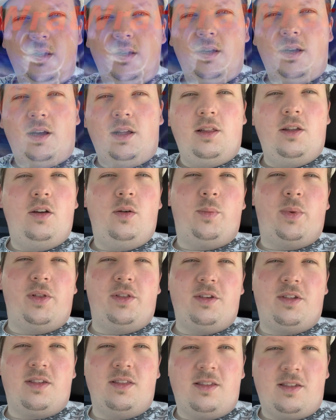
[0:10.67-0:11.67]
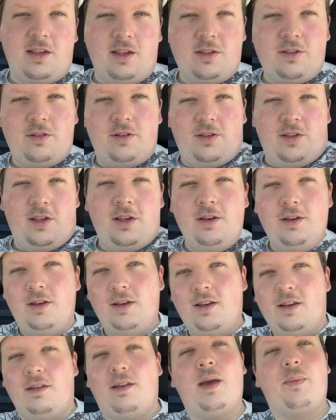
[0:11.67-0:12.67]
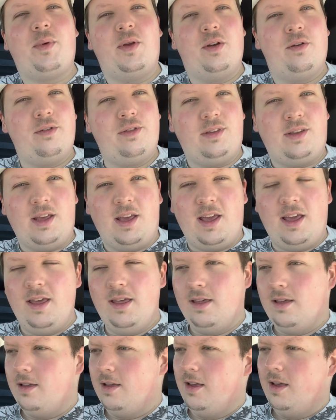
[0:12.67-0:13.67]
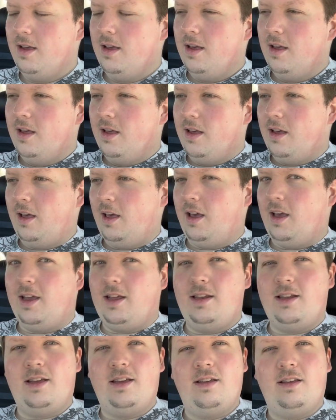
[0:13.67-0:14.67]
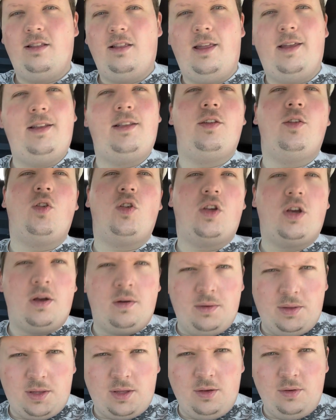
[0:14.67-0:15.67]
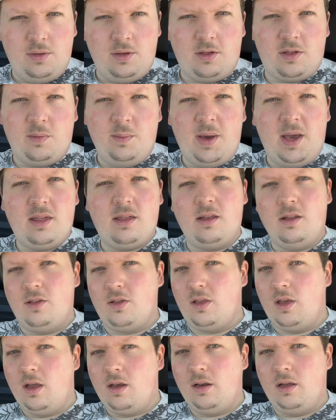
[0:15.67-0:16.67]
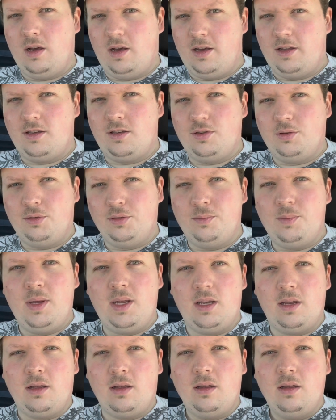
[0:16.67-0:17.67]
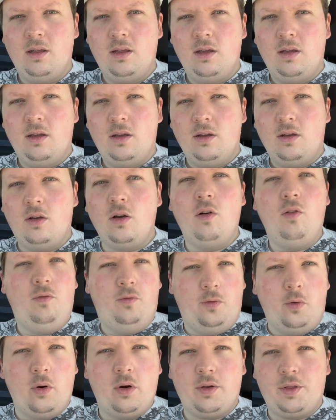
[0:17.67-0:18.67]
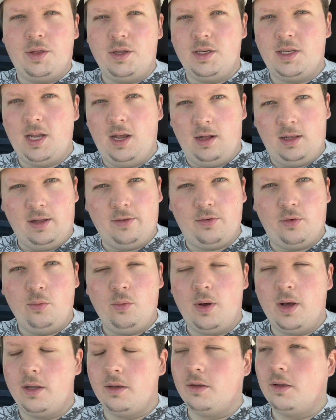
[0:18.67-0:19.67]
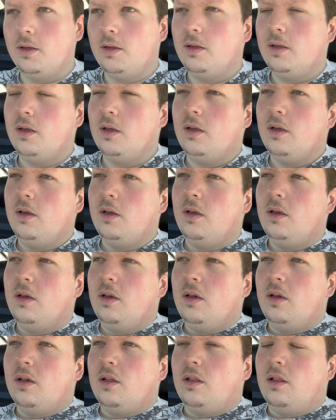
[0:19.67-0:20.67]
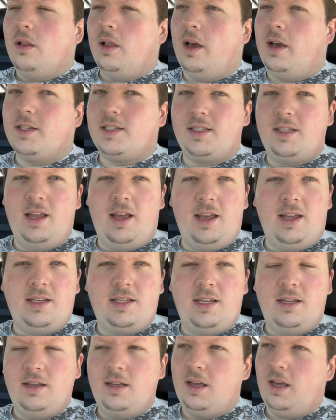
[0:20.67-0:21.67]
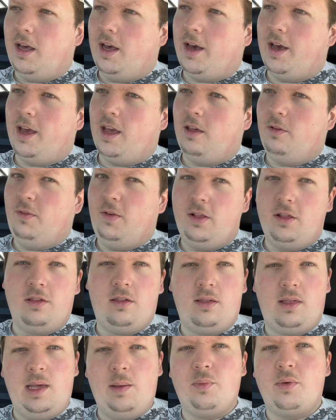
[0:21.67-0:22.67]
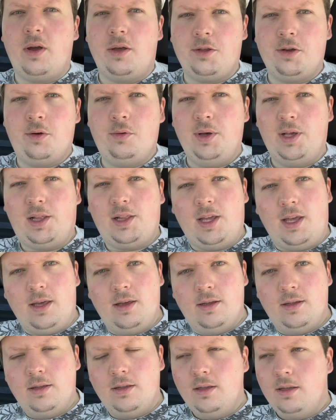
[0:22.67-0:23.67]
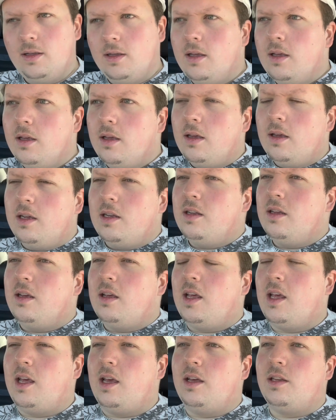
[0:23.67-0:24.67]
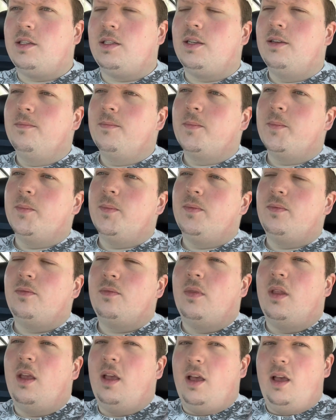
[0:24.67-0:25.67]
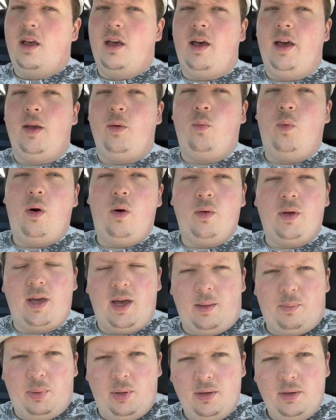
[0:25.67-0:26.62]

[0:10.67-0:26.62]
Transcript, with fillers: Hello, brothers and sisters. Happy Earth Day. I'd like to share with you this message that God told me to go forth and tell everyone. Last night, I fell asleep rather quickly, and I woke up